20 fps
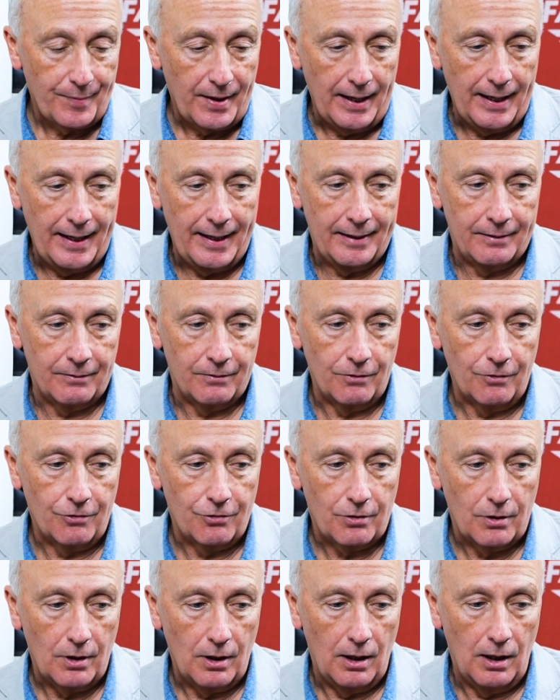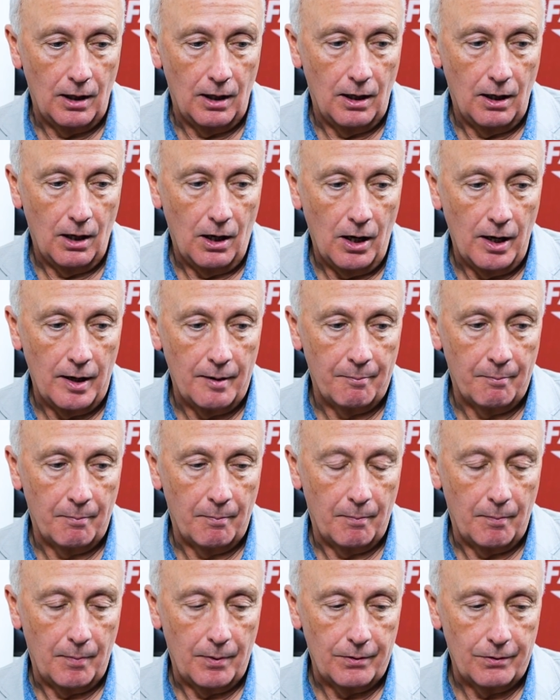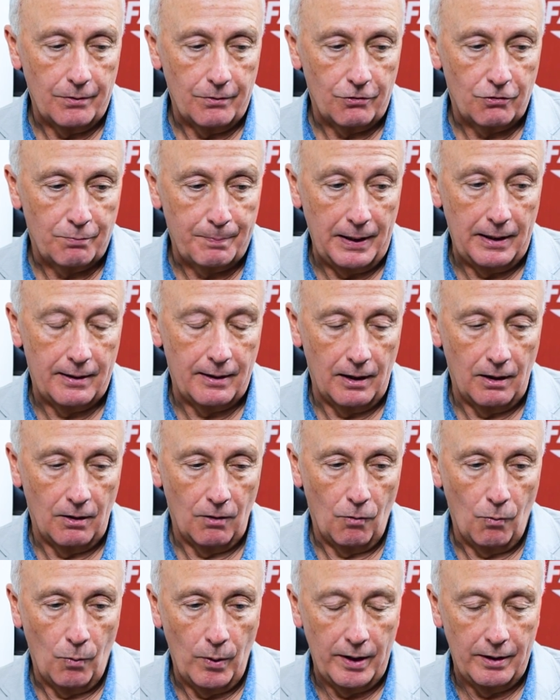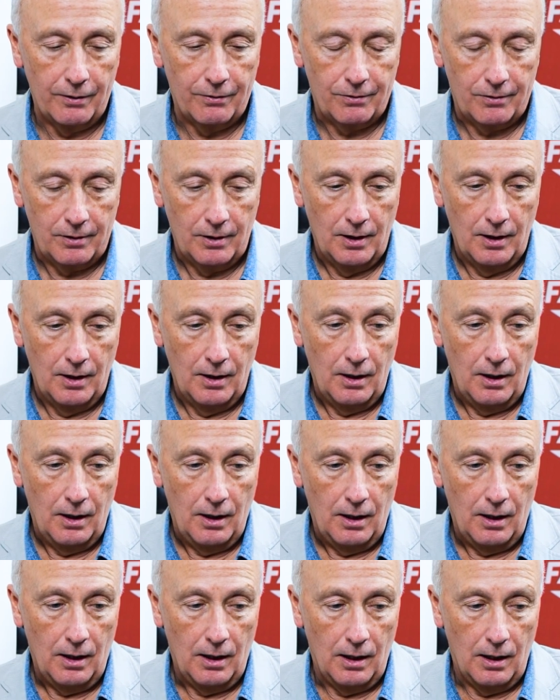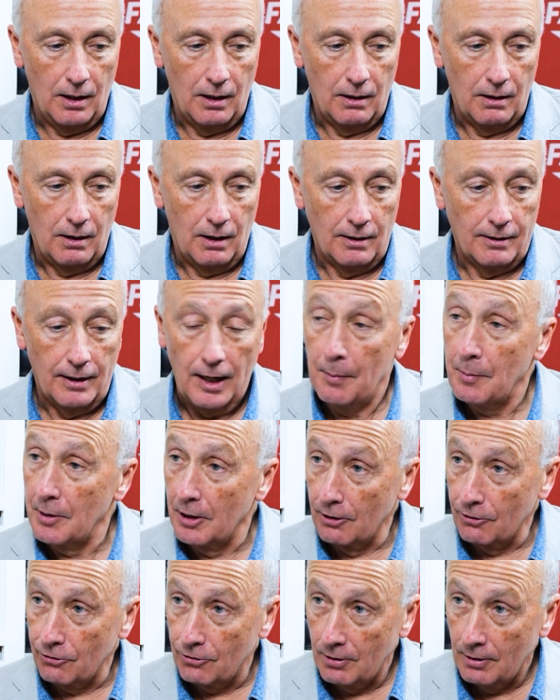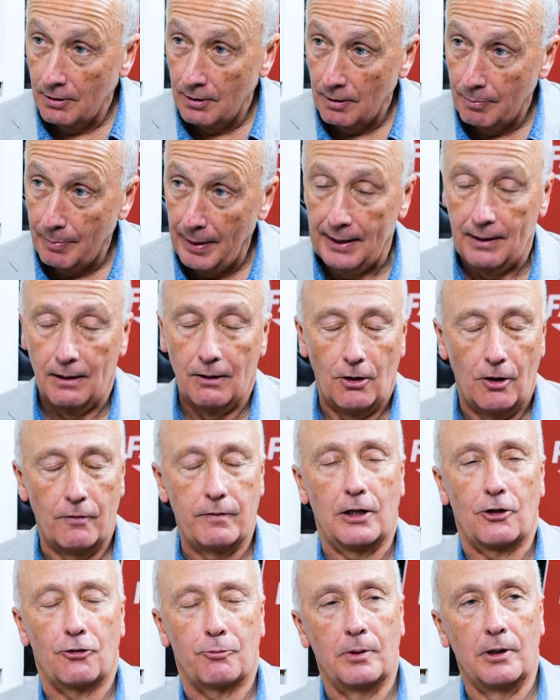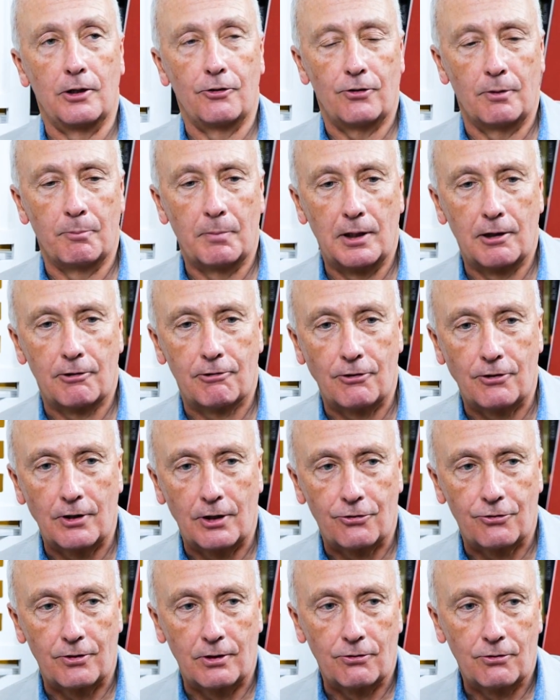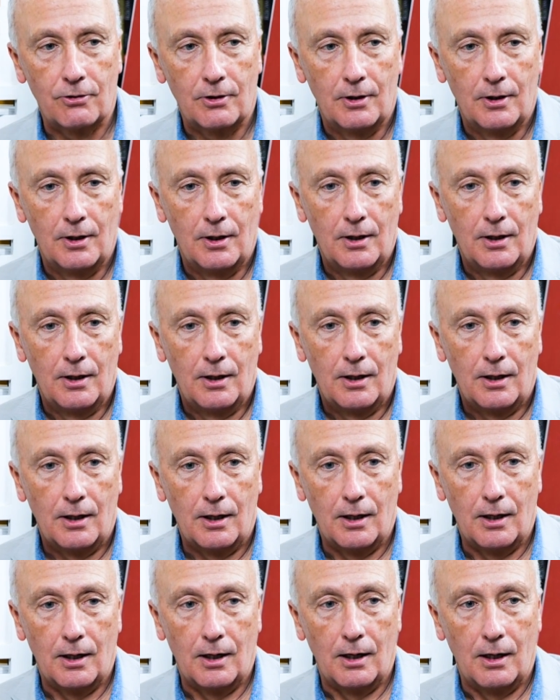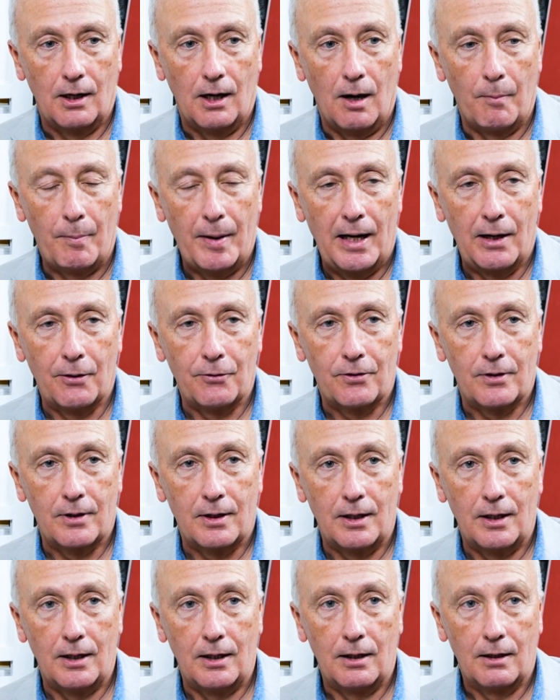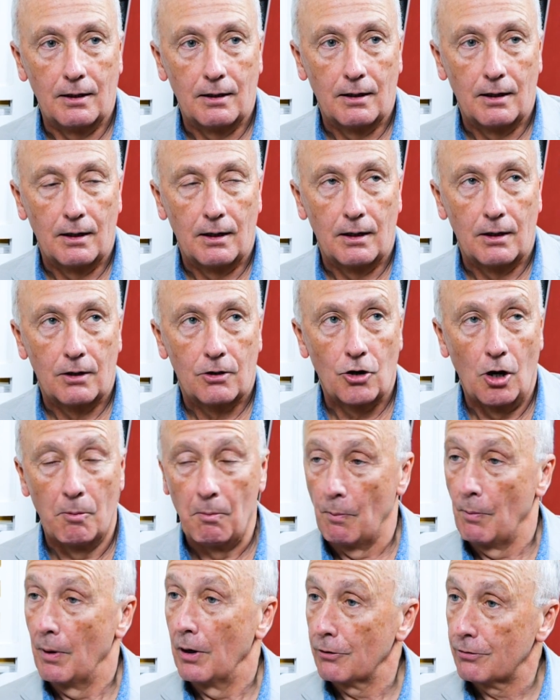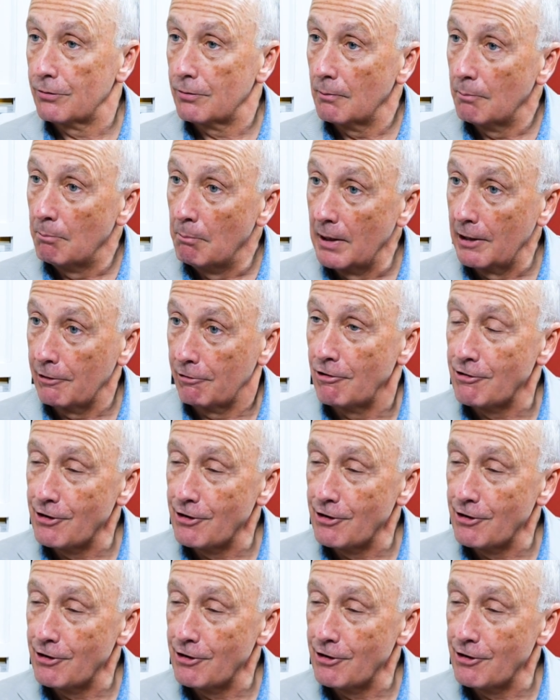And I'm speaking with an eminent panel of experts in military justice about the Commonwealth Military